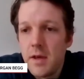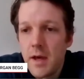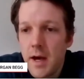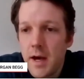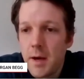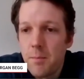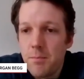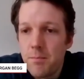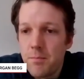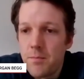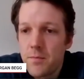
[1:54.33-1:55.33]

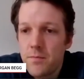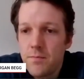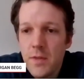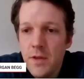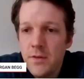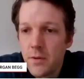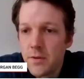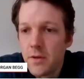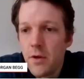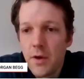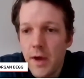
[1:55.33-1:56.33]
So as
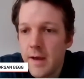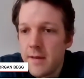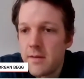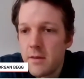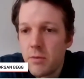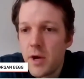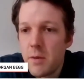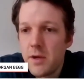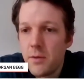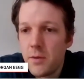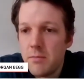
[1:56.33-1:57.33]
long as the
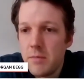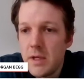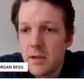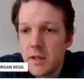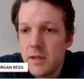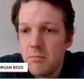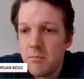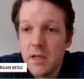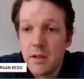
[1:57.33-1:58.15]
Premier was merely